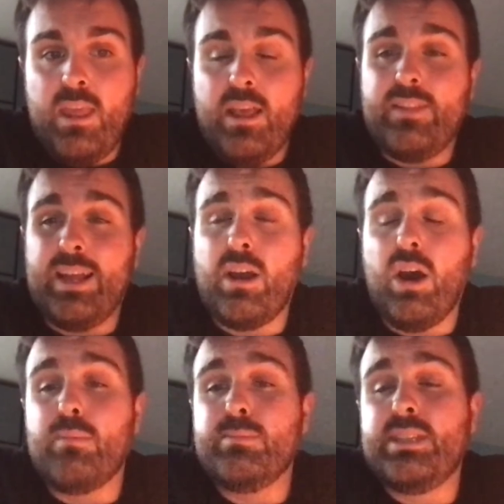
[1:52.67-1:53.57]
Then
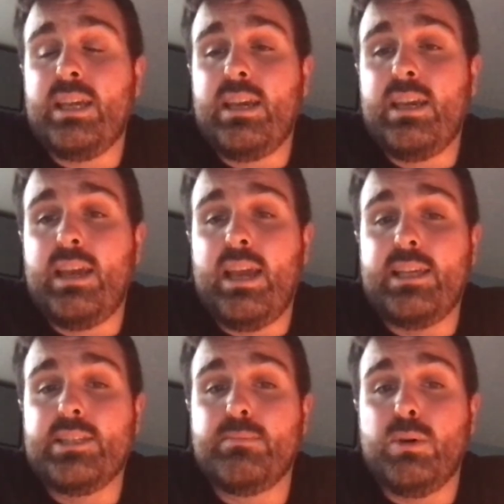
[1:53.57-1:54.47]
column C
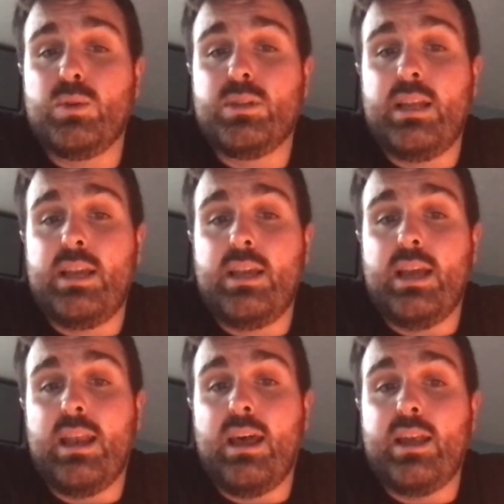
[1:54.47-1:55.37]
is mostly
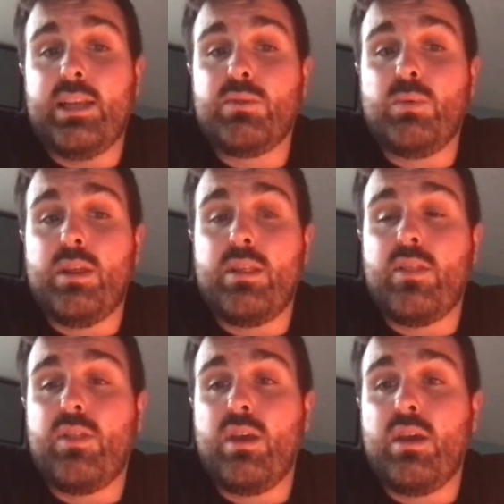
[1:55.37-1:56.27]
aligned
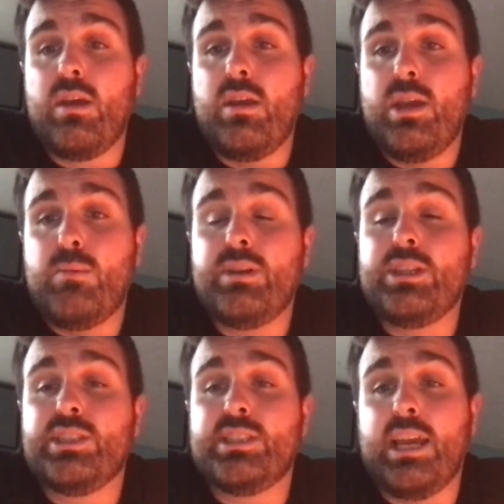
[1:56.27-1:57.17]
with the
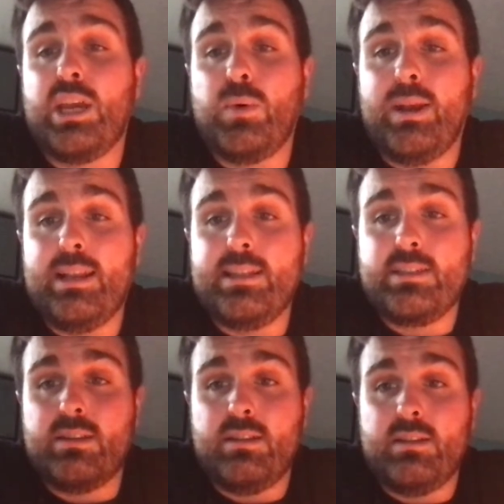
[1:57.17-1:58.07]
British
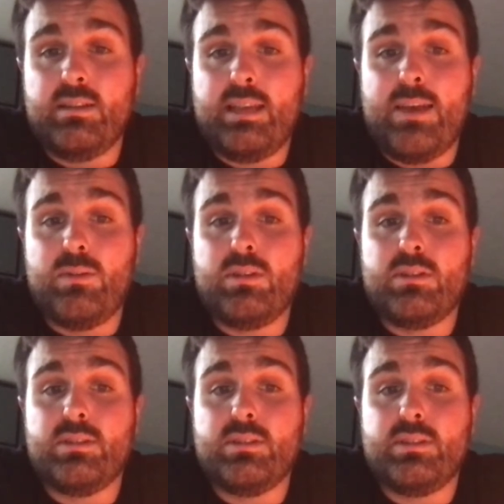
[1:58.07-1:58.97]
Psychoanalytical
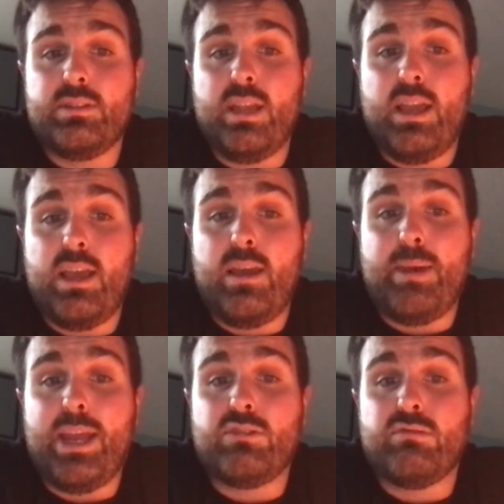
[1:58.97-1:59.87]
Council's
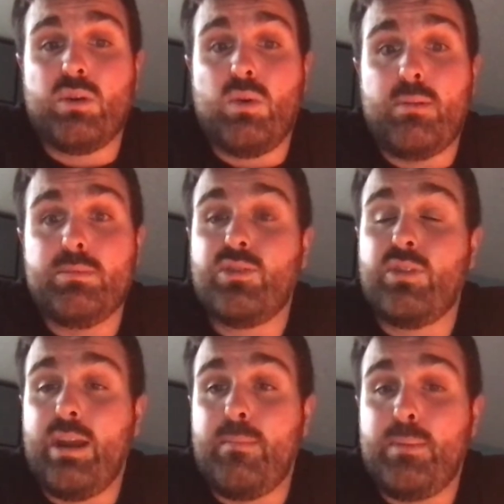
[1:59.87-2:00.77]
entry requirements for
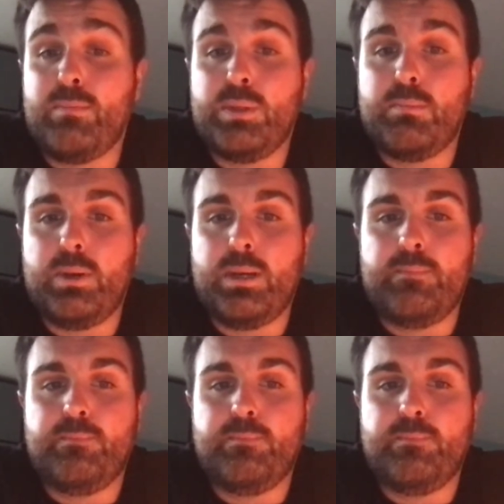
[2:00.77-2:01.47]
their membership body.